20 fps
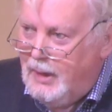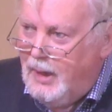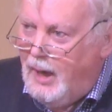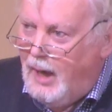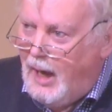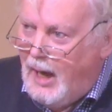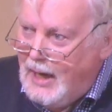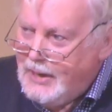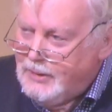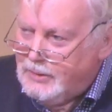
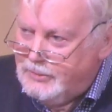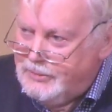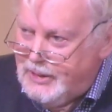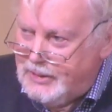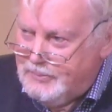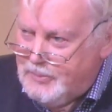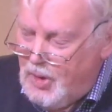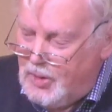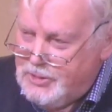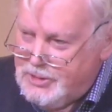I don't think
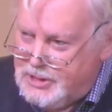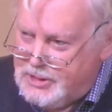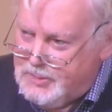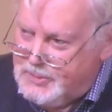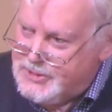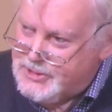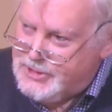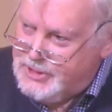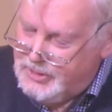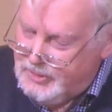Moses
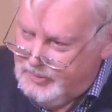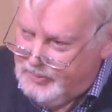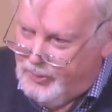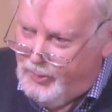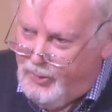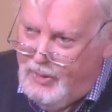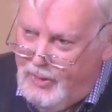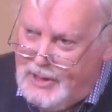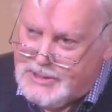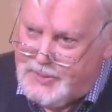was too
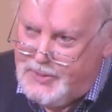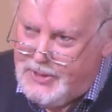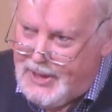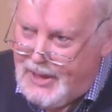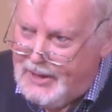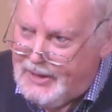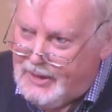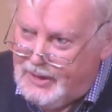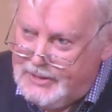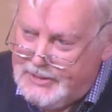impressed with
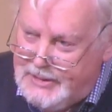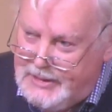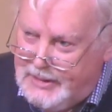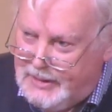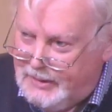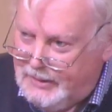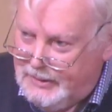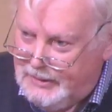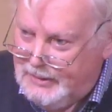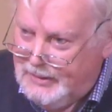that
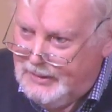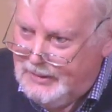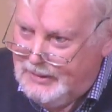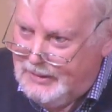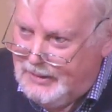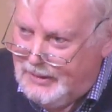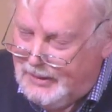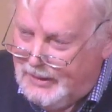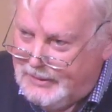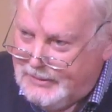idea,
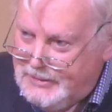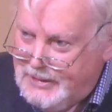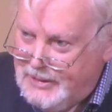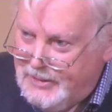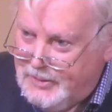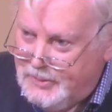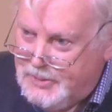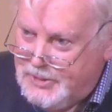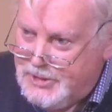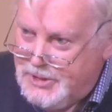and
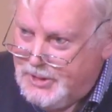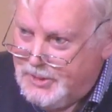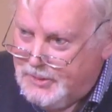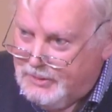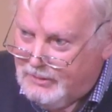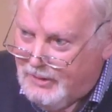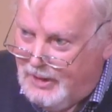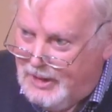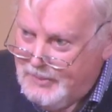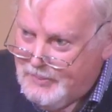neither would you
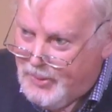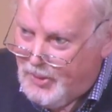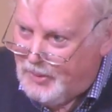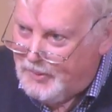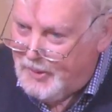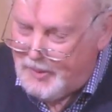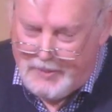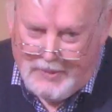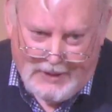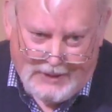or I
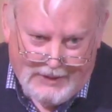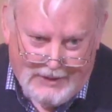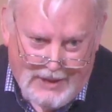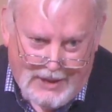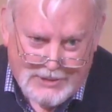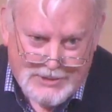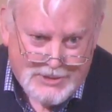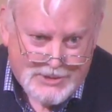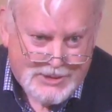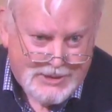probably.
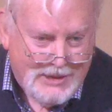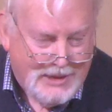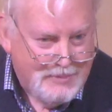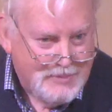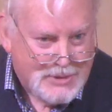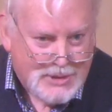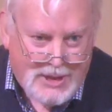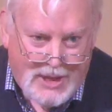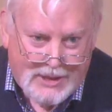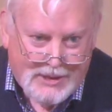That
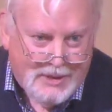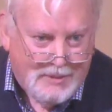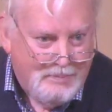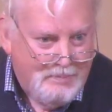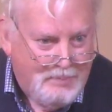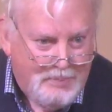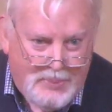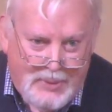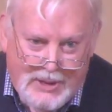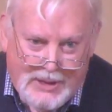seems like a
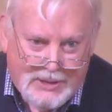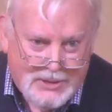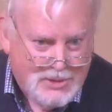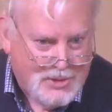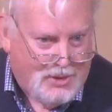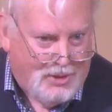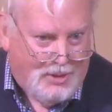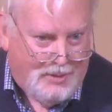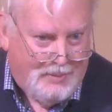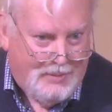big
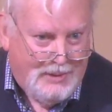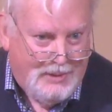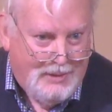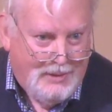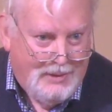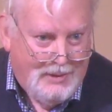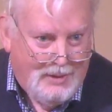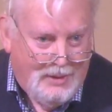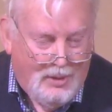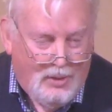job,
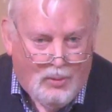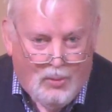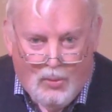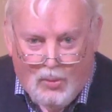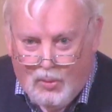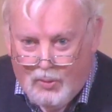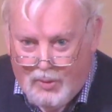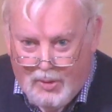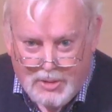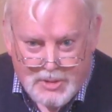
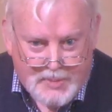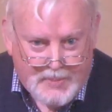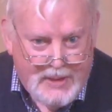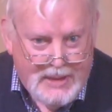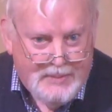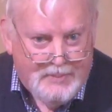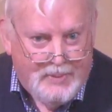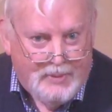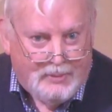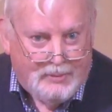all those
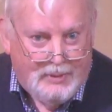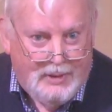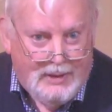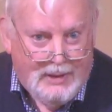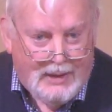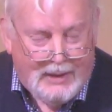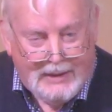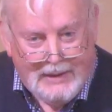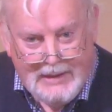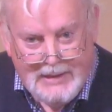people,
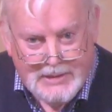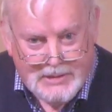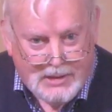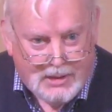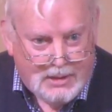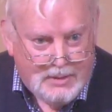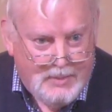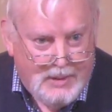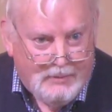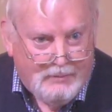and he's
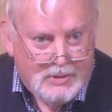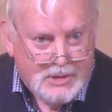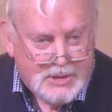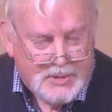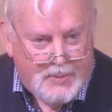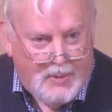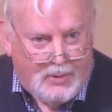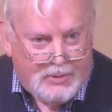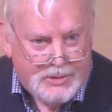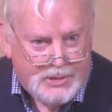going to be
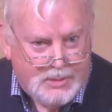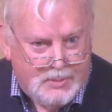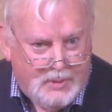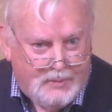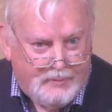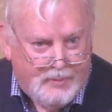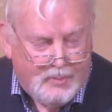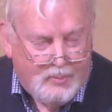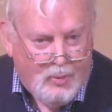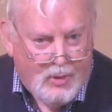responsible
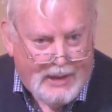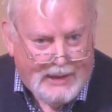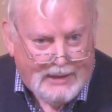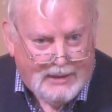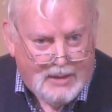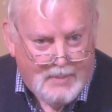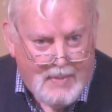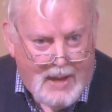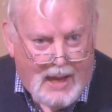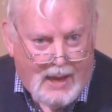for bringing
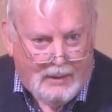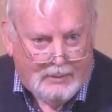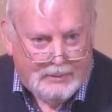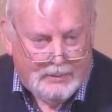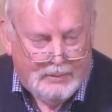them out.